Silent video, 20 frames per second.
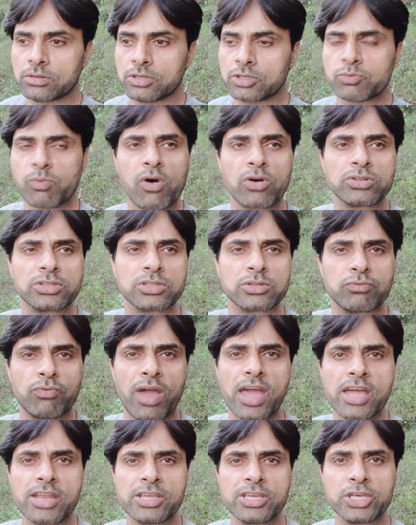it was
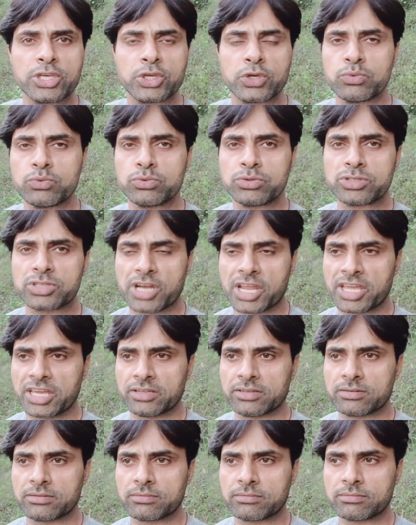very huge
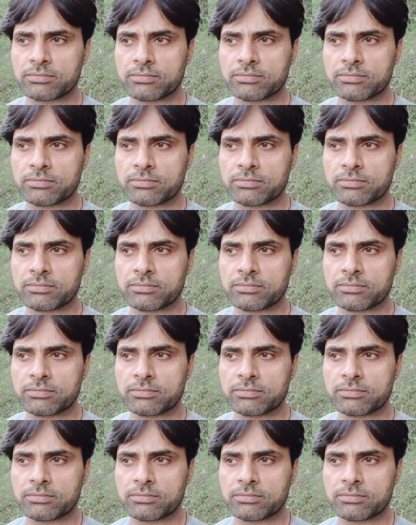rain